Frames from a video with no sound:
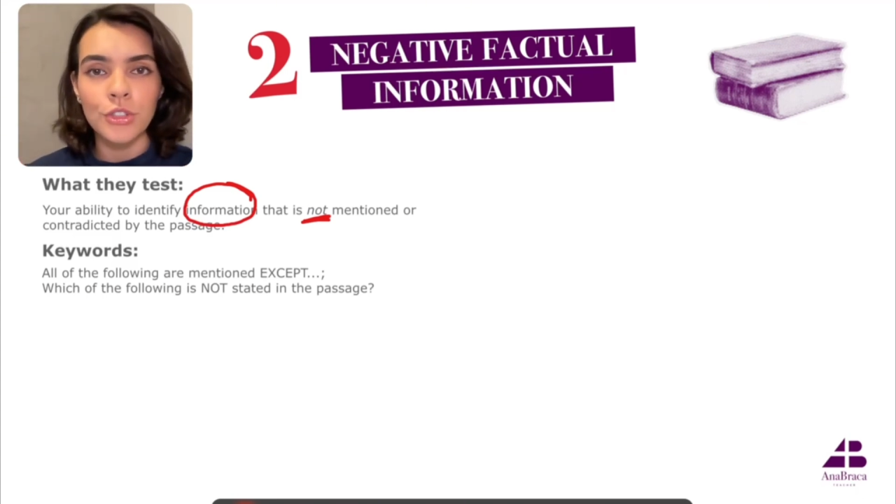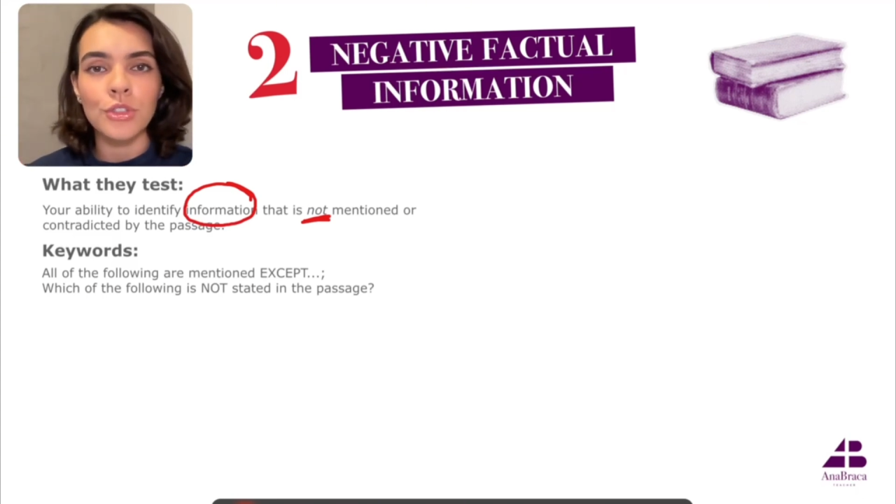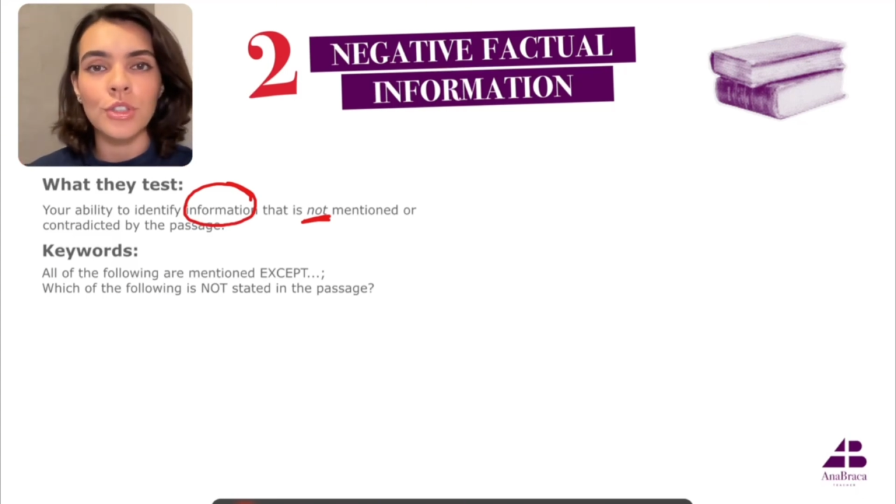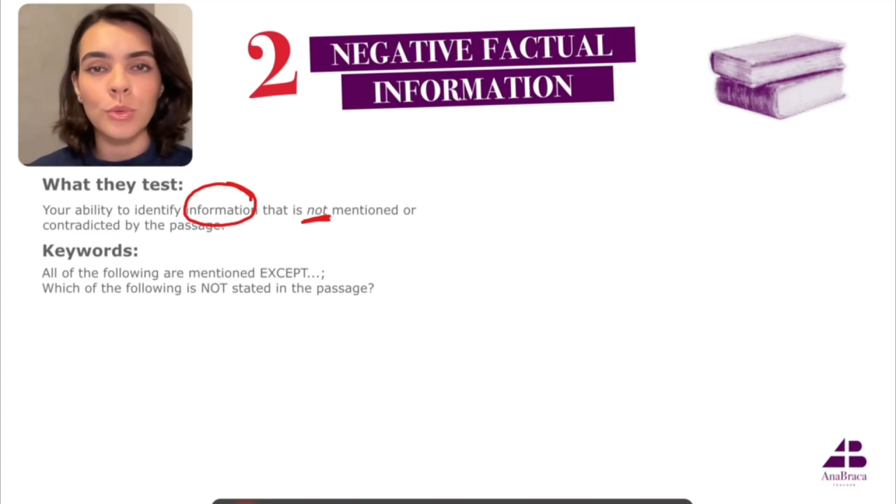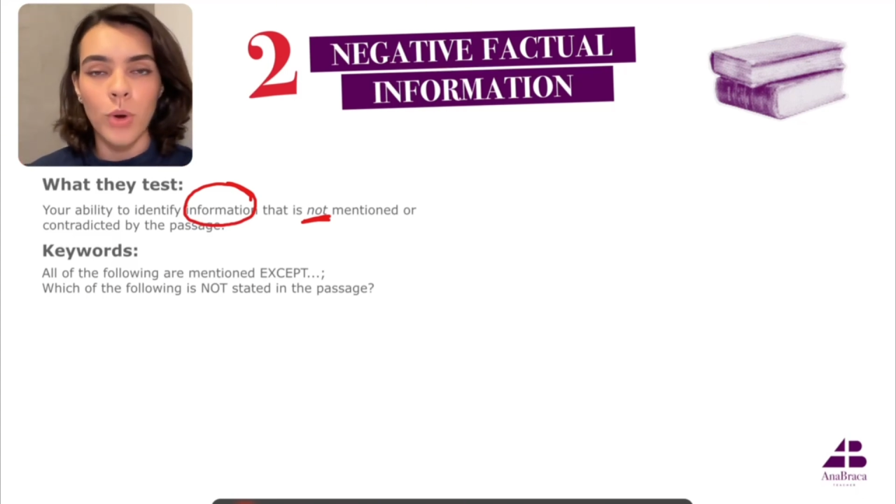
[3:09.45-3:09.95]

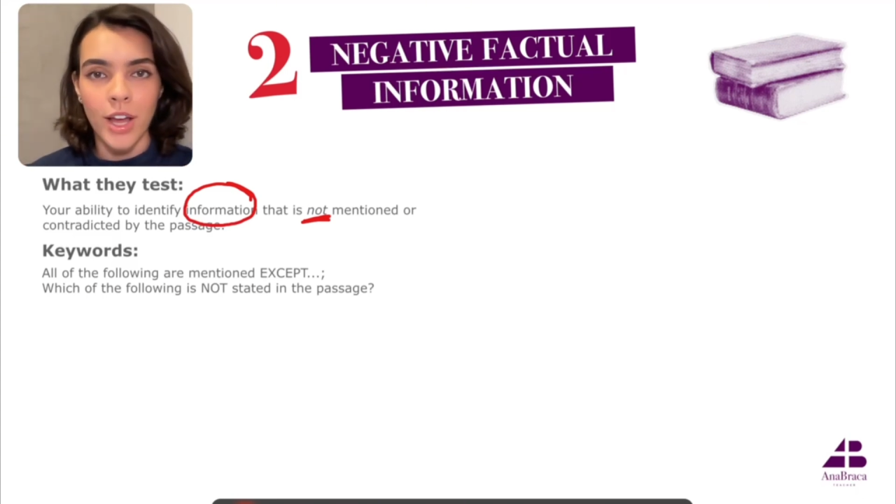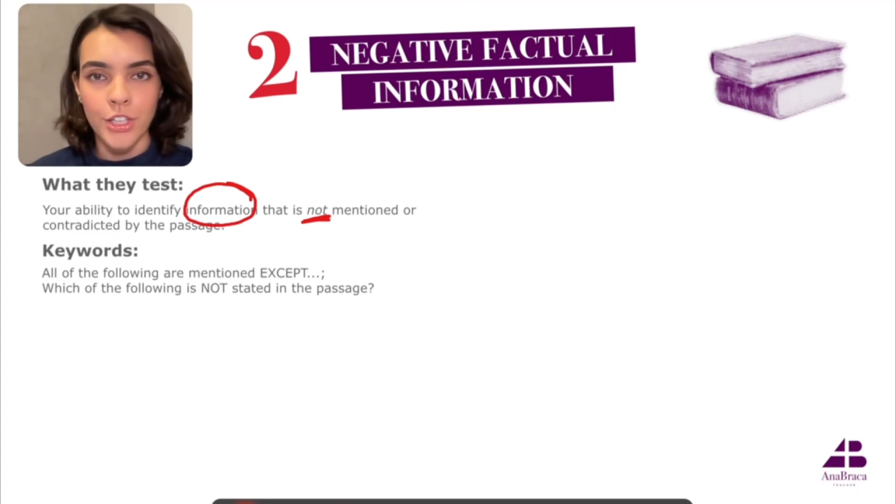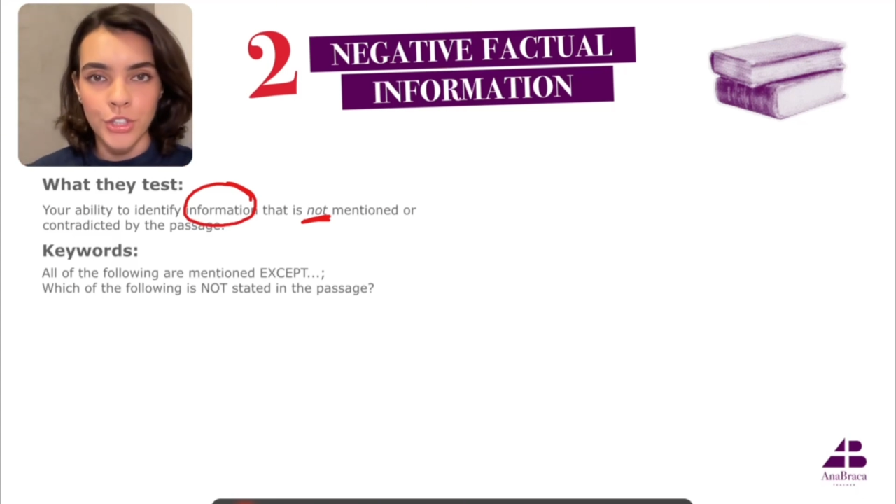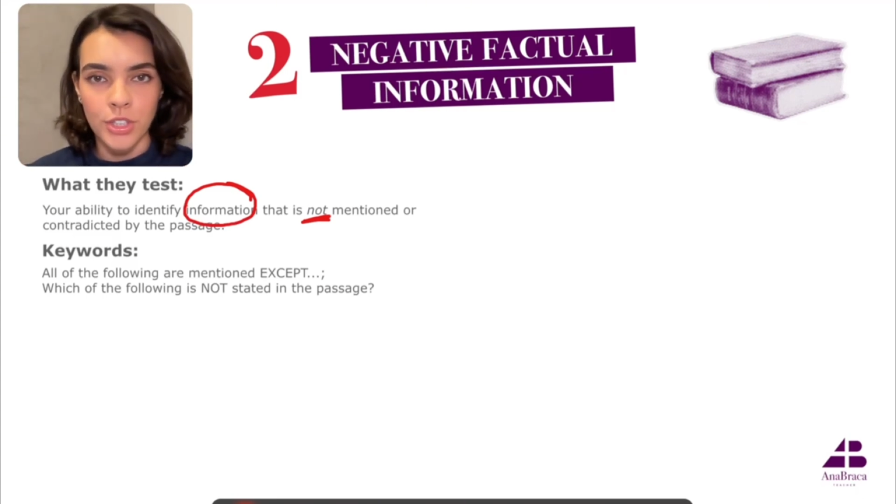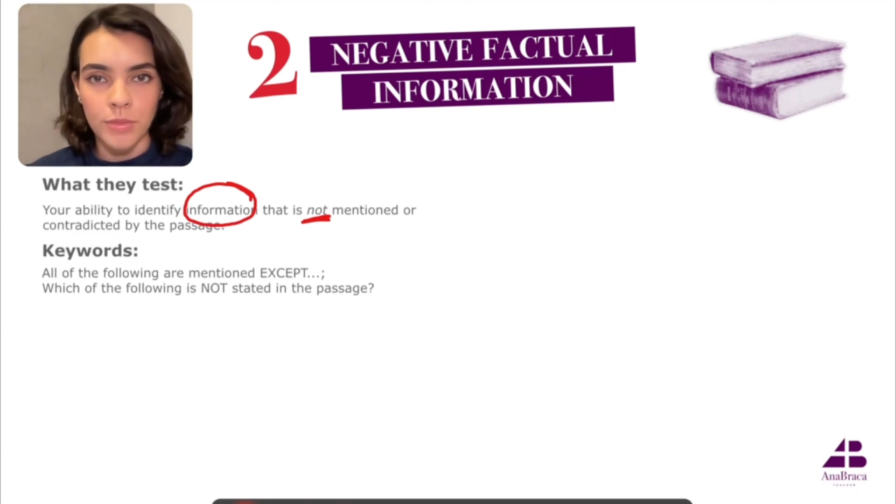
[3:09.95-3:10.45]
to the
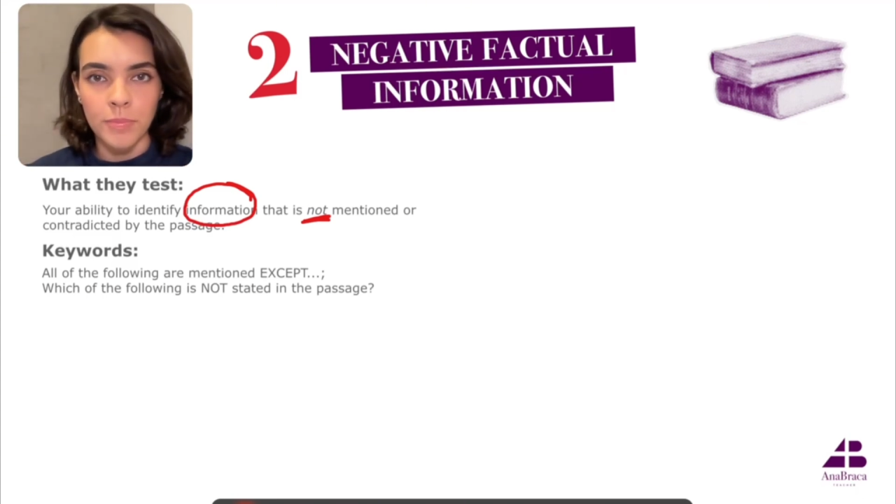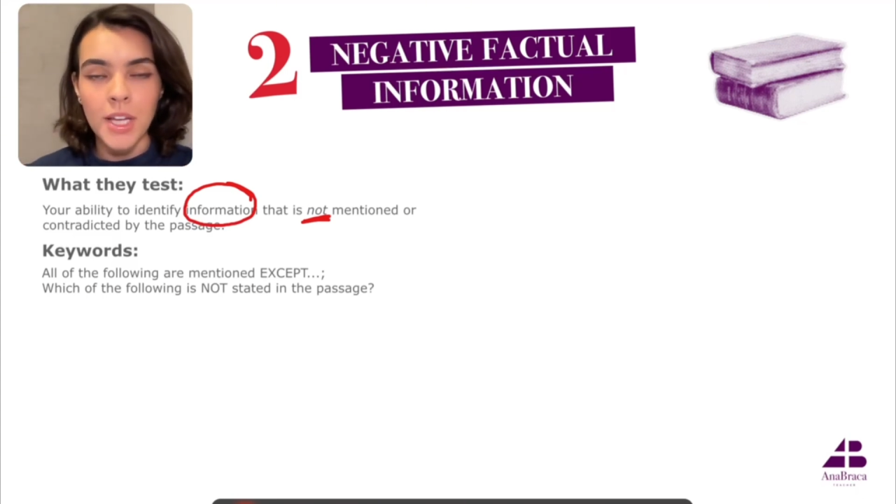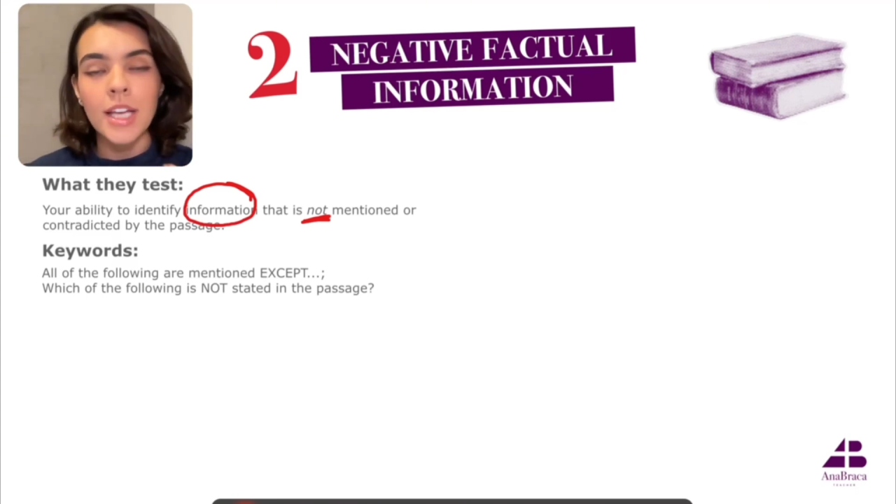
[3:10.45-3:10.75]
question.